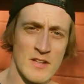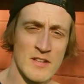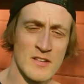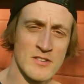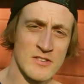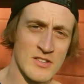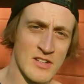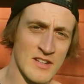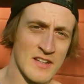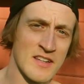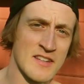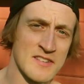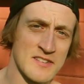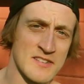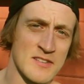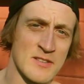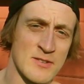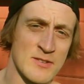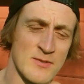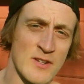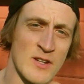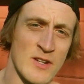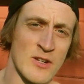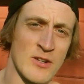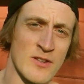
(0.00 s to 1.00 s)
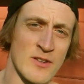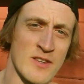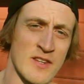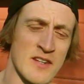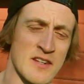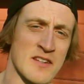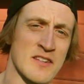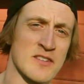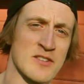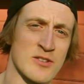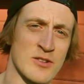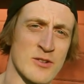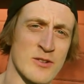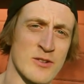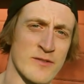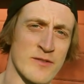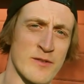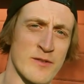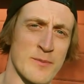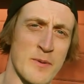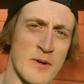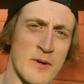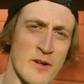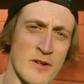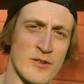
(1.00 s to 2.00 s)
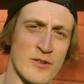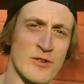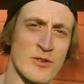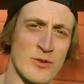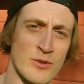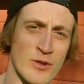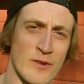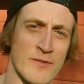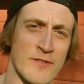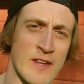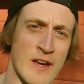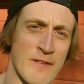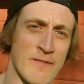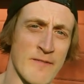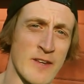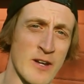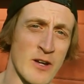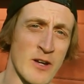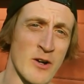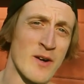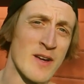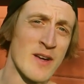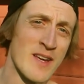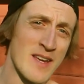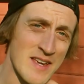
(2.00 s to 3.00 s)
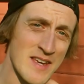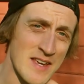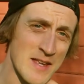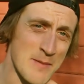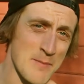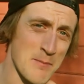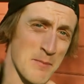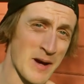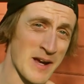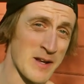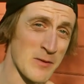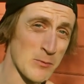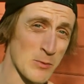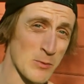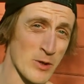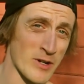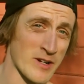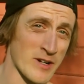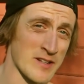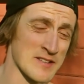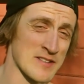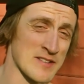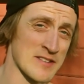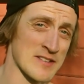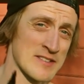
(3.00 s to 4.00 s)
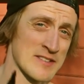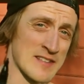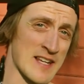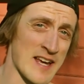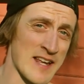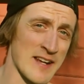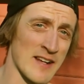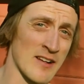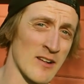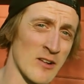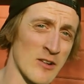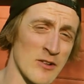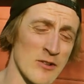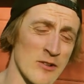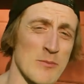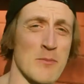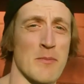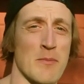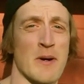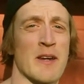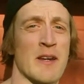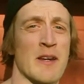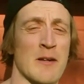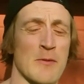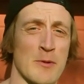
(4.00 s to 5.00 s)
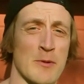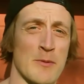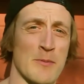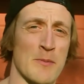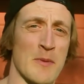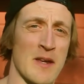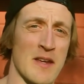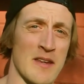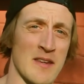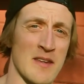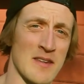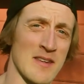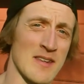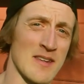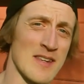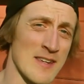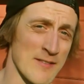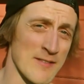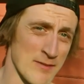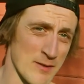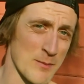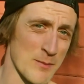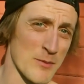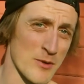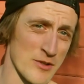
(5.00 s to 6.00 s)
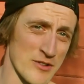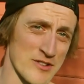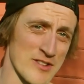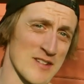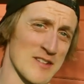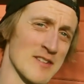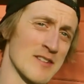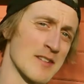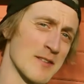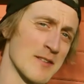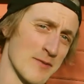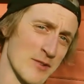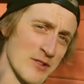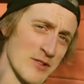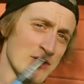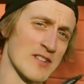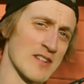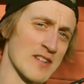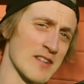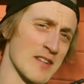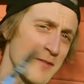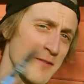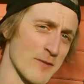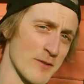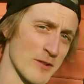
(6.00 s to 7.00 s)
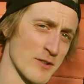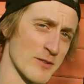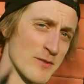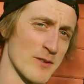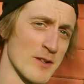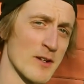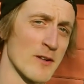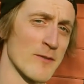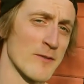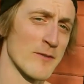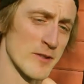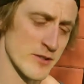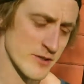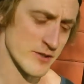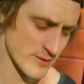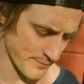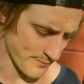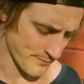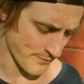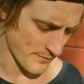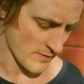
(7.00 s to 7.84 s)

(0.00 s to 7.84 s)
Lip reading: So I guess this video then is sort of a part 2 of that video. It might work as a standalone, but it would make even more sense if you see the first video first.